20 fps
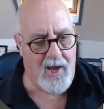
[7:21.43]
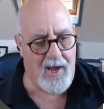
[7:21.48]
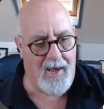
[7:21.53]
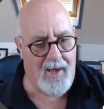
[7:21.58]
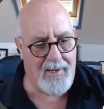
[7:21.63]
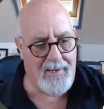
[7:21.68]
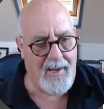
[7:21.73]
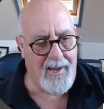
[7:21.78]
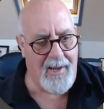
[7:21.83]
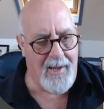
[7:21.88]

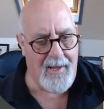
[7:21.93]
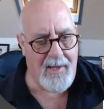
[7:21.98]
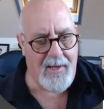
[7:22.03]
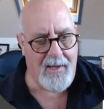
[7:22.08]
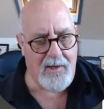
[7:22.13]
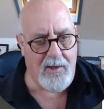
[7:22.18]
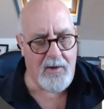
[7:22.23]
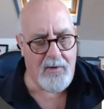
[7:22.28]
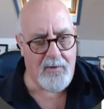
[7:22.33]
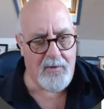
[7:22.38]
And here
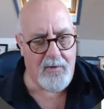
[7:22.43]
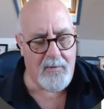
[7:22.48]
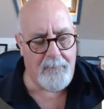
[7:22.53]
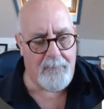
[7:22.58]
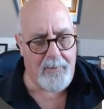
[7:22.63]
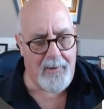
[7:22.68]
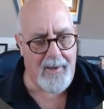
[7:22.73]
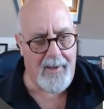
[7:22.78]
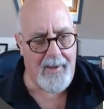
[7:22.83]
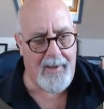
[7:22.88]
you can
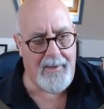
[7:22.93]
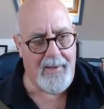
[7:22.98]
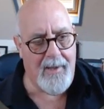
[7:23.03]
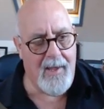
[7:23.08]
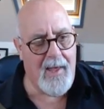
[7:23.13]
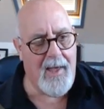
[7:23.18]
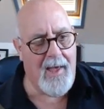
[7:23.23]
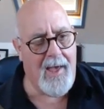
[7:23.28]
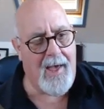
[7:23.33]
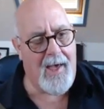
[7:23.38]
play
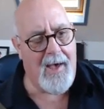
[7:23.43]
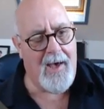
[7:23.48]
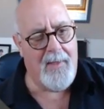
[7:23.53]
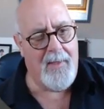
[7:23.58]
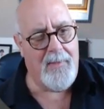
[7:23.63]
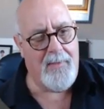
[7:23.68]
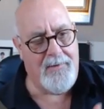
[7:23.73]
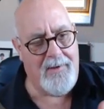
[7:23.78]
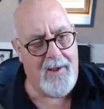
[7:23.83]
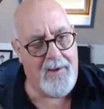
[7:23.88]

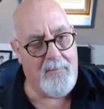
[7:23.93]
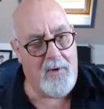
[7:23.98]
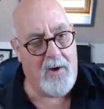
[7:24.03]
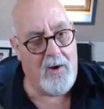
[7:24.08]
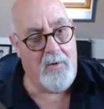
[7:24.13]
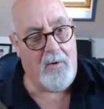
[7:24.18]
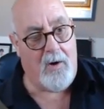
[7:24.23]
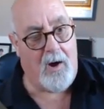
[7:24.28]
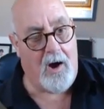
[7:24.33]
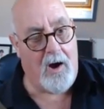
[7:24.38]
the
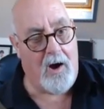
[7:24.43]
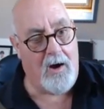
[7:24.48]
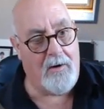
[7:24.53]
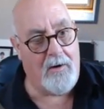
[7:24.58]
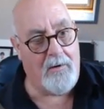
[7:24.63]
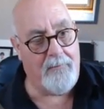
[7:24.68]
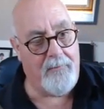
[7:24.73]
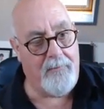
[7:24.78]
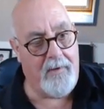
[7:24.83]
demo of